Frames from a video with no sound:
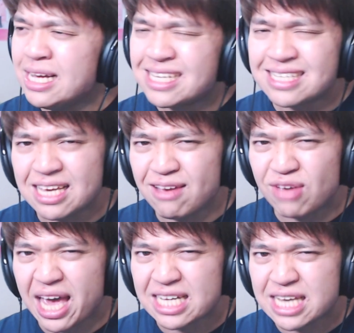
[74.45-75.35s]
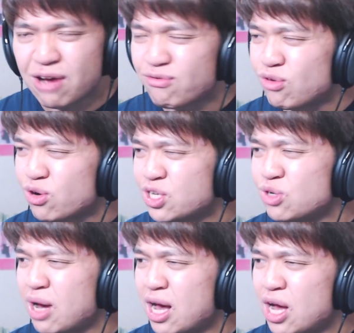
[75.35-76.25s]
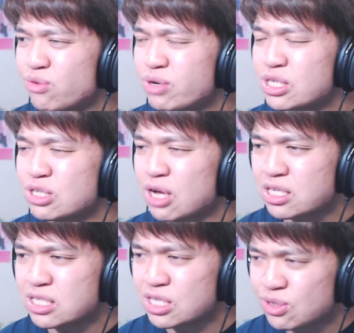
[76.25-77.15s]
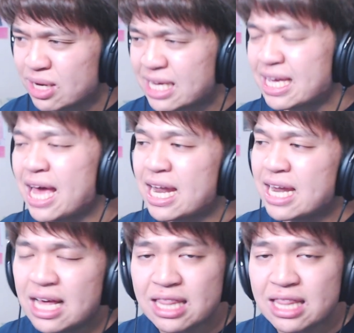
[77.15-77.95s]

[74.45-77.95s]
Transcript: see if K-Town for you restocks it so I can get it